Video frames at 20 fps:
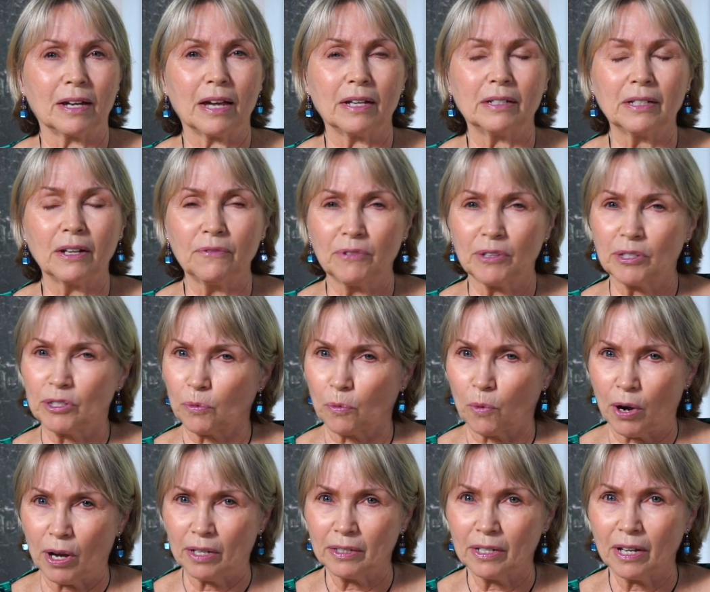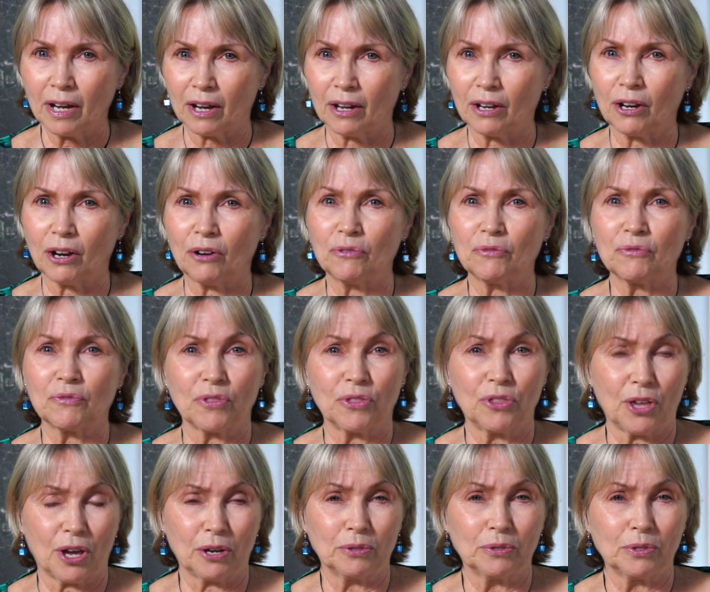And if it's one of
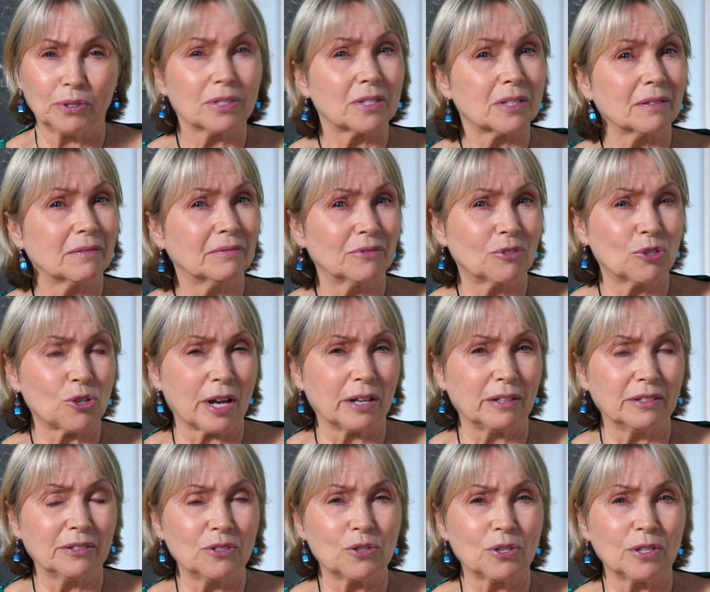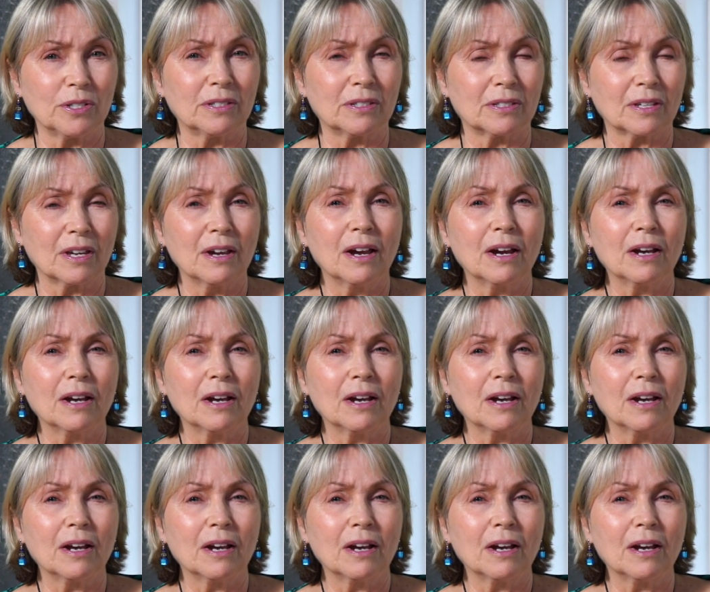those challenges,